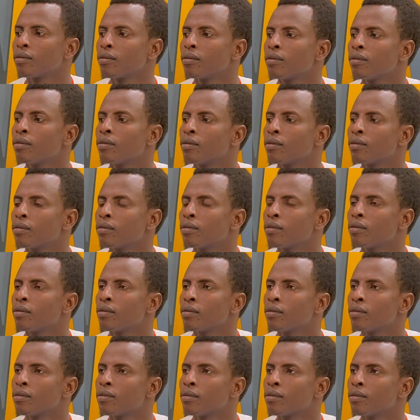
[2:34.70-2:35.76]

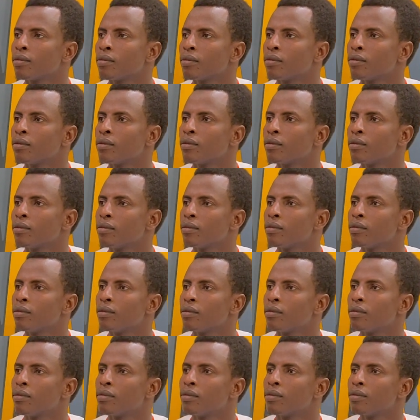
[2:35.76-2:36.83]

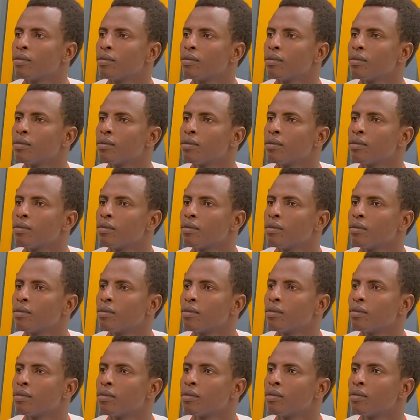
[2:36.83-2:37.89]

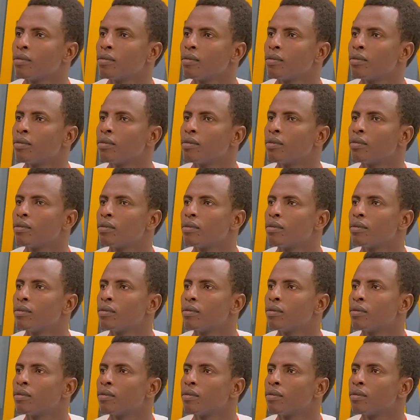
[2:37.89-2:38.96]

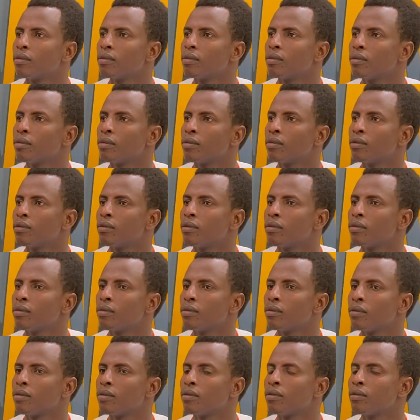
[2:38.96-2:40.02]

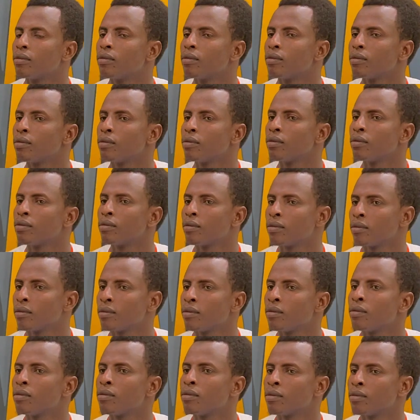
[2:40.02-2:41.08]

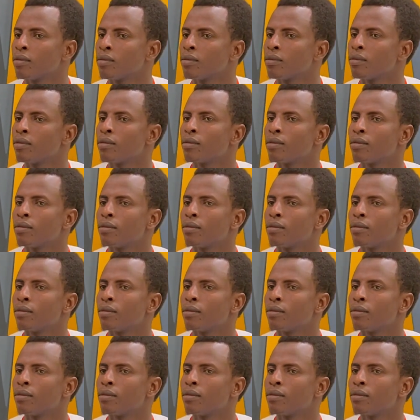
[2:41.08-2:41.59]
This person isn't speaking.